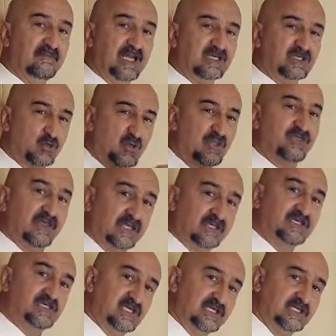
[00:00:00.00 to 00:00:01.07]
built within
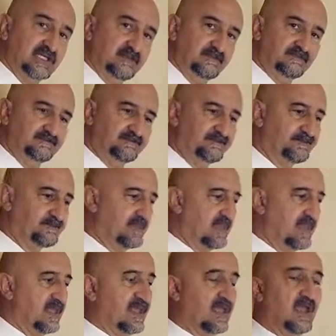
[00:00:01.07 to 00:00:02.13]
the city,
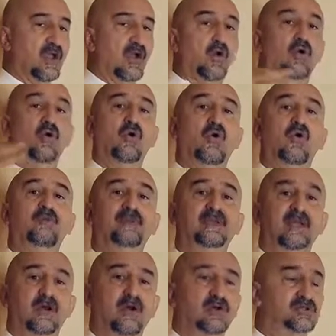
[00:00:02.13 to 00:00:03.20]
or
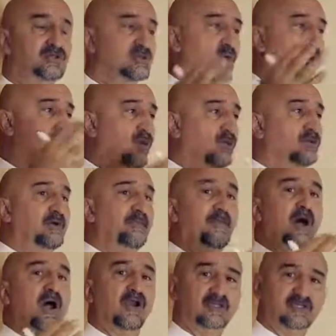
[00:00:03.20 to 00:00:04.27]
because older
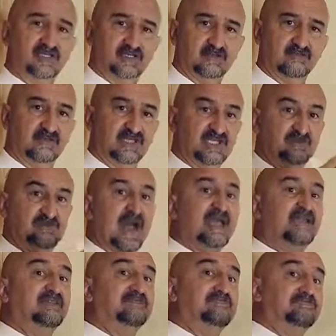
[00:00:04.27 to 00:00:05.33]
parks, despite